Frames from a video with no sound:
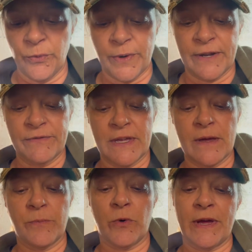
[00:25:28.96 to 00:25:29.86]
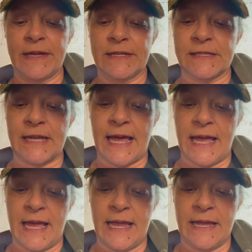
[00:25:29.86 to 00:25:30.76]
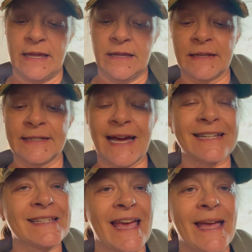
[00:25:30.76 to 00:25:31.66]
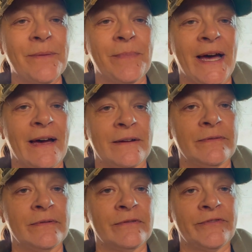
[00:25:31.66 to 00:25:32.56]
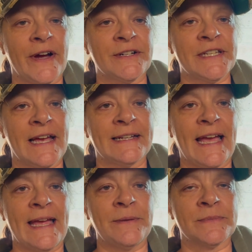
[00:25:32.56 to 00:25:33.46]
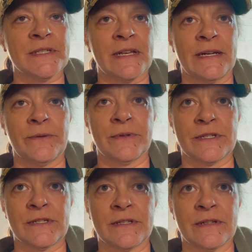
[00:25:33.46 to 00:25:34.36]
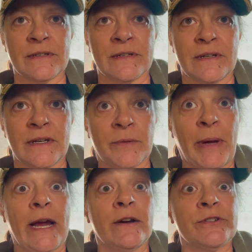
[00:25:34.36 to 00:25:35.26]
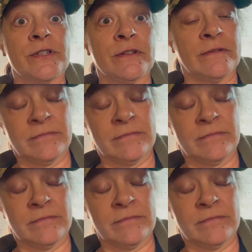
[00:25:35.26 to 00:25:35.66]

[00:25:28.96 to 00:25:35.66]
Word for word: one of them was a DOS game by Fireside Games, and it was Bears.